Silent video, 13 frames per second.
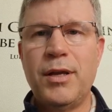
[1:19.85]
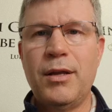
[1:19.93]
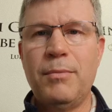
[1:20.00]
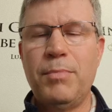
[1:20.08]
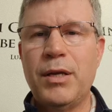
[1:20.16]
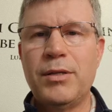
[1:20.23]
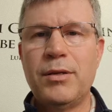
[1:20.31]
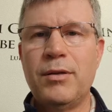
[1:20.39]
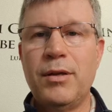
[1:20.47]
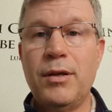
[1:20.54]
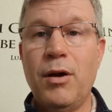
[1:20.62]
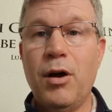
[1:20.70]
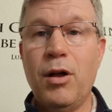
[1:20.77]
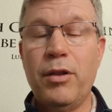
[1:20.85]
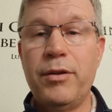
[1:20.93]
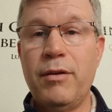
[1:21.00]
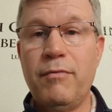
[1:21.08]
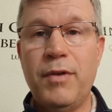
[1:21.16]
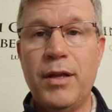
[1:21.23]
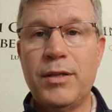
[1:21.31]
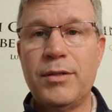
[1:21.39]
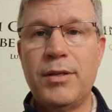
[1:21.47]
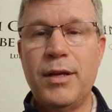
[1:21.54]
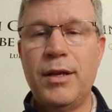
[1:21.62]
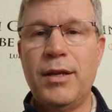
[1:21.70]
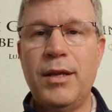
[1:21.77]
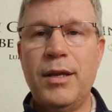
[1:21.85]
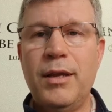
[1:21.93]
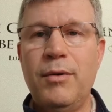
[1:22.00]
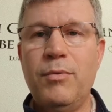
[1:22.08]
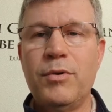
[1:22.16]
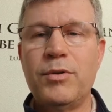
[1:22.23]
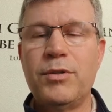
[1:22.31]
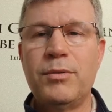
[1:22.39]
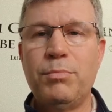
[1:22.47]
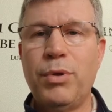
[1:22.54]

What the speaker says: and basically all the events that he was